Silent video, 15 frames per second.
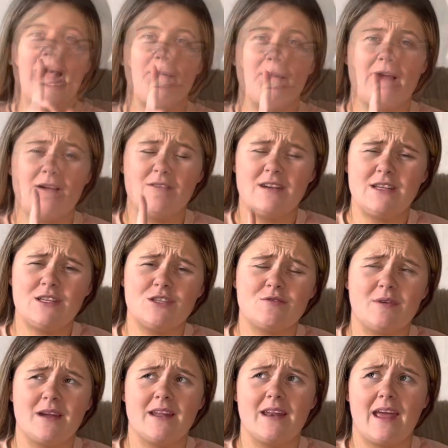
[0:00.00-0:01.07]
I'm currently
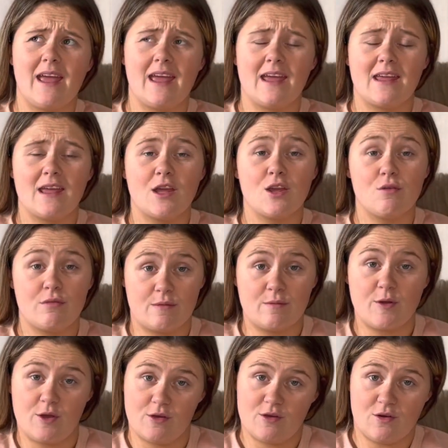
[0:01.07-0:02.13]
doing a youth
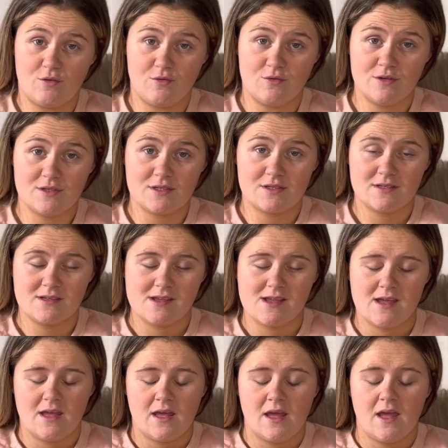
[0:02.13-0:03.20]
work course,
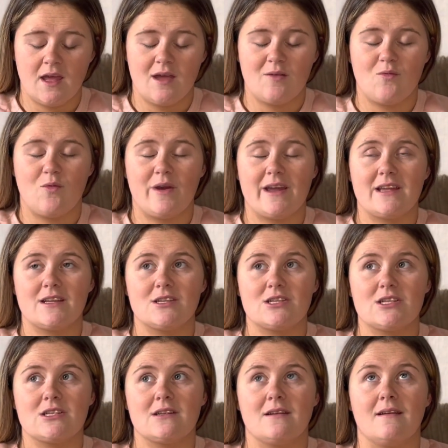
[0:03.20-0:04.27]

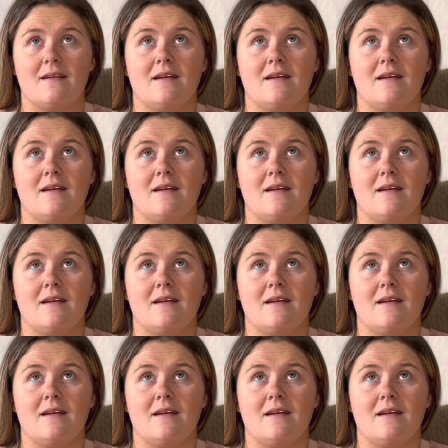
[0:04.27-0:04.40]
which,